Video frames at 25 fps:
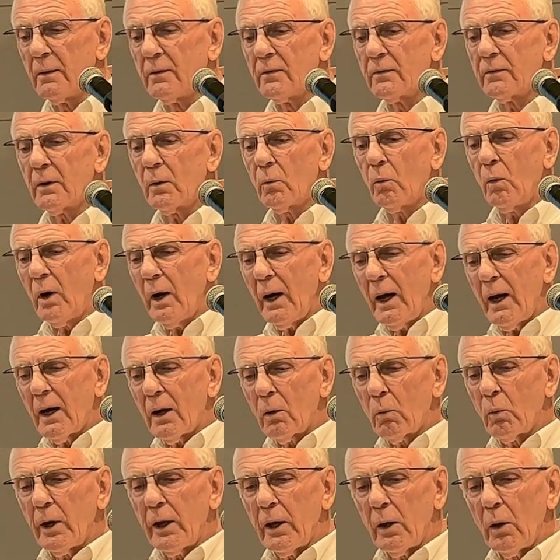So why
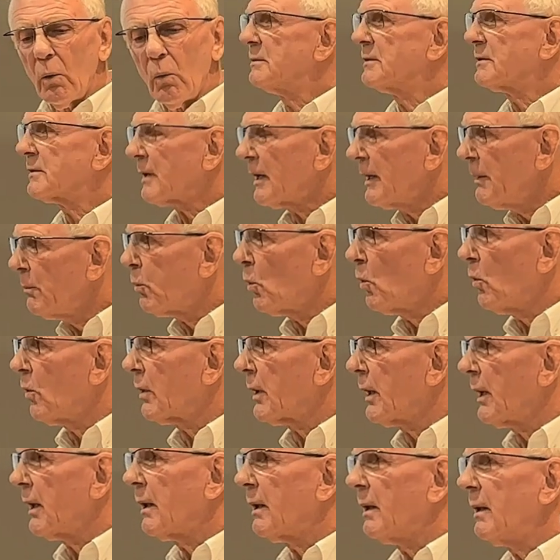are we
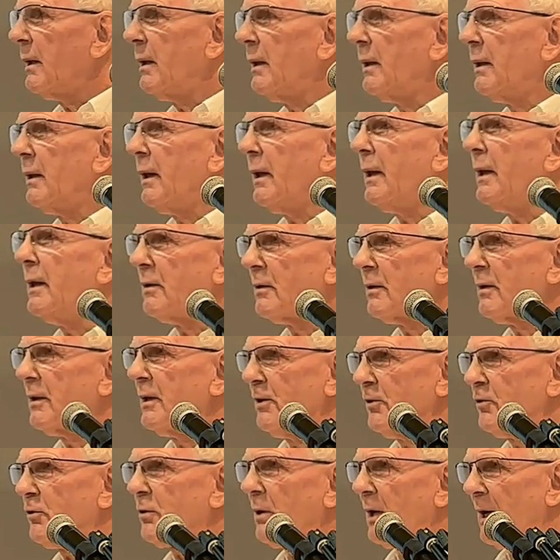sleepwalking into
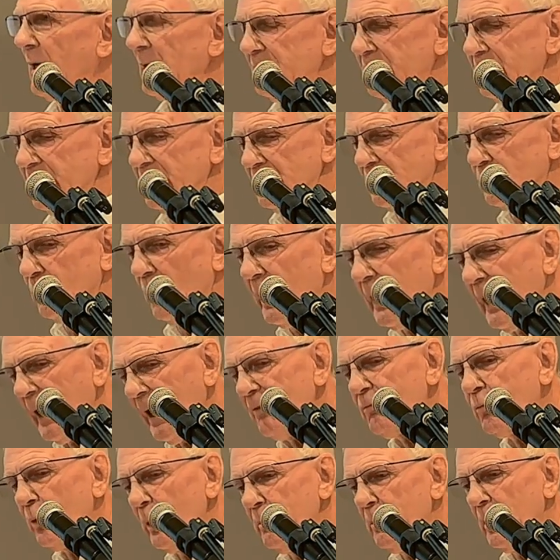these crises? Why
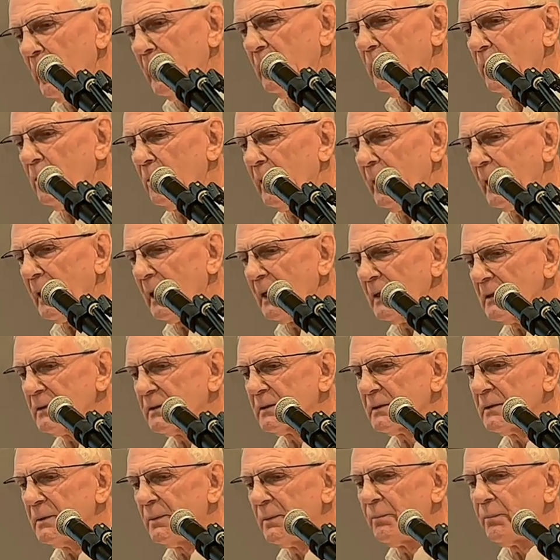have we been doing
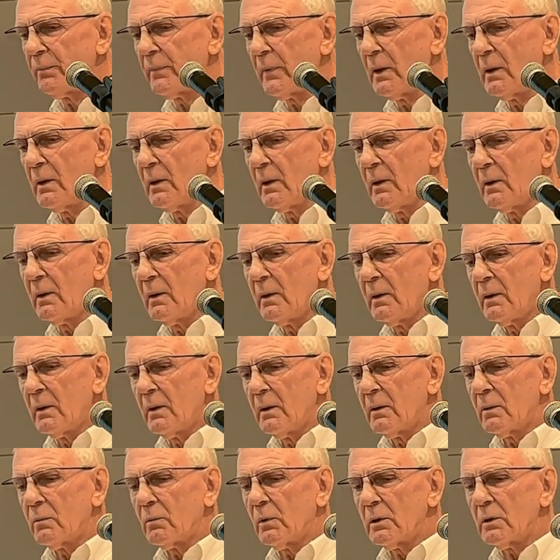this?
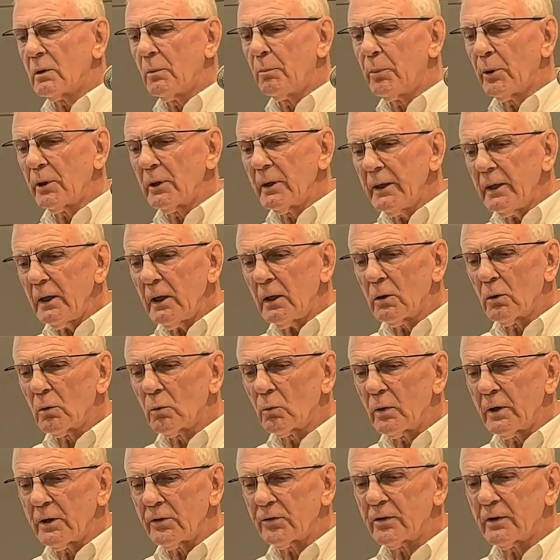Well, the political
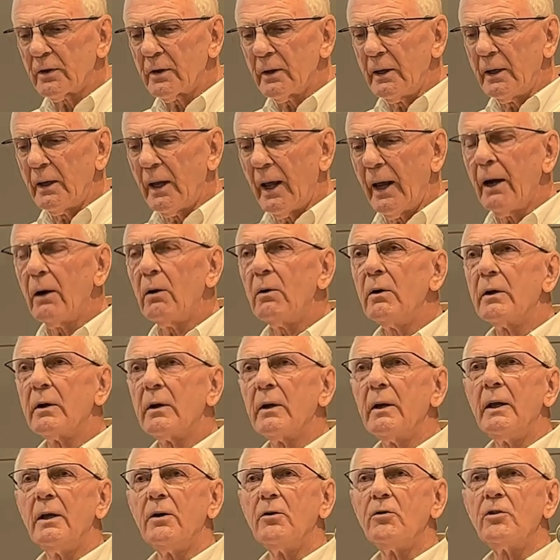risk inherent
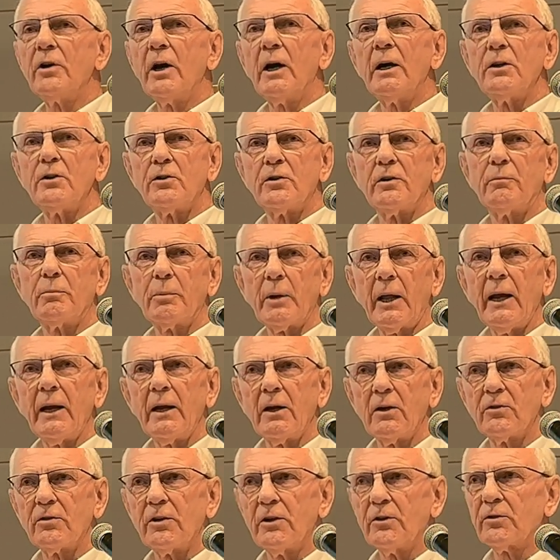in change of
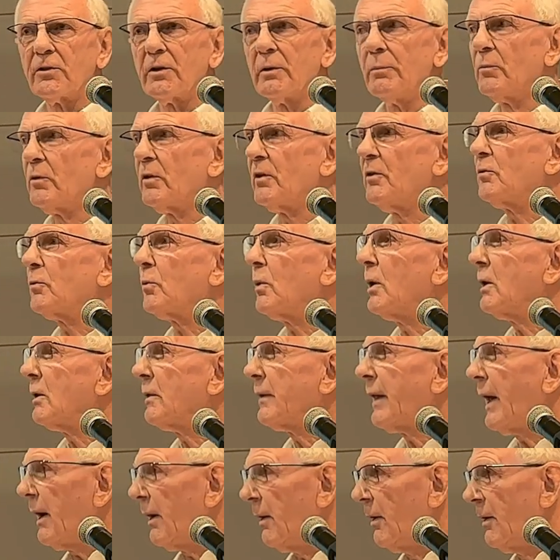planning systems is well
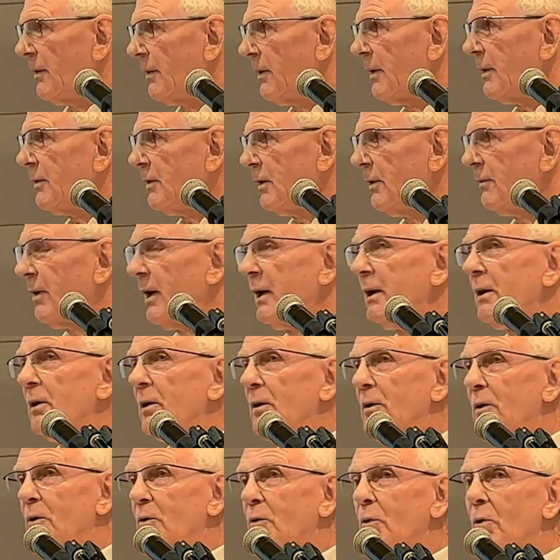known, and you've only got
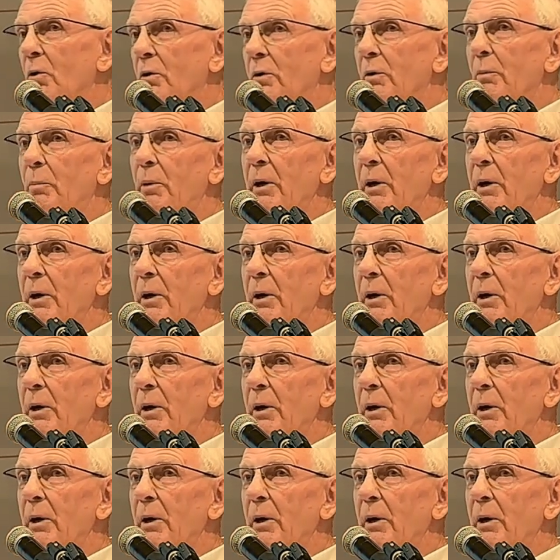to talk to